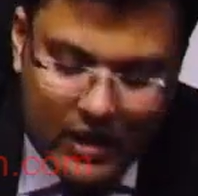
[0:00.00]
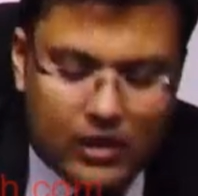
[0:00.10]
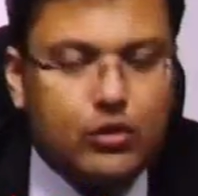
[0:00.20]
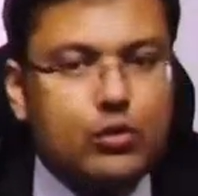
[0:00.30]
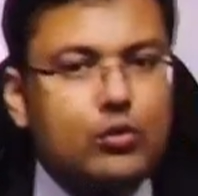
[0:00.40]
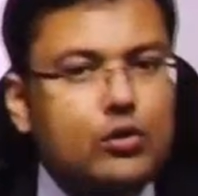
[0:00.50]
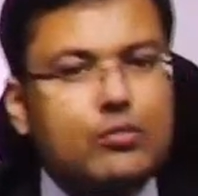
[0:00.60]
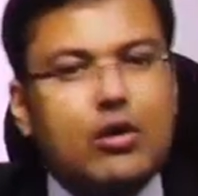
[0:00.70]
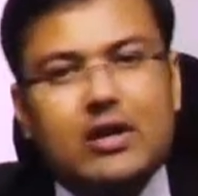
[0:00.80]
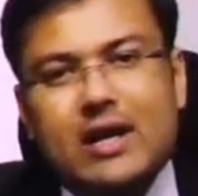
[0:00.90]
So
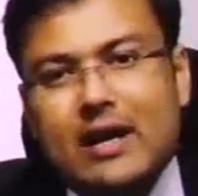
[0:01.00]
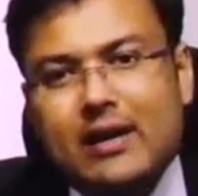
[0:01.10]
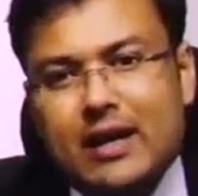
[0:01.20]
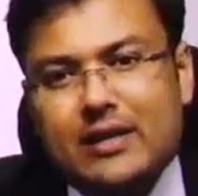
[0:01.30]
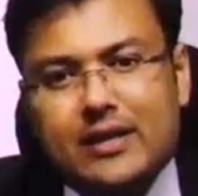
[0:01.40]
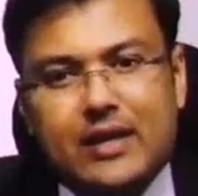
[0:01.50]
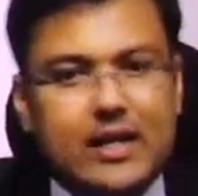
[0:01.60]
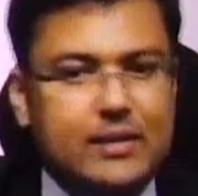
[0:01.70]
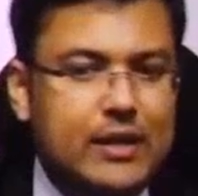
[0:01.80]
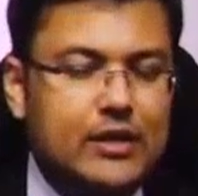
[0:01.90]
Rosemont criteria
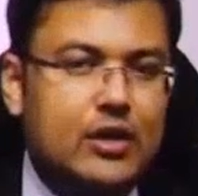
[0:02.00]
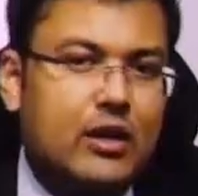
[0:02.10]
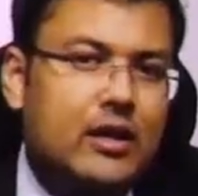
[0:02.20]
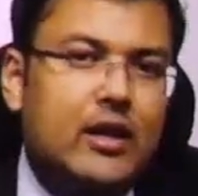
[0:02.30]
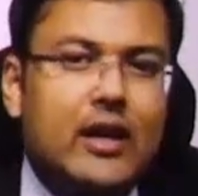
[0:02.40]
is based on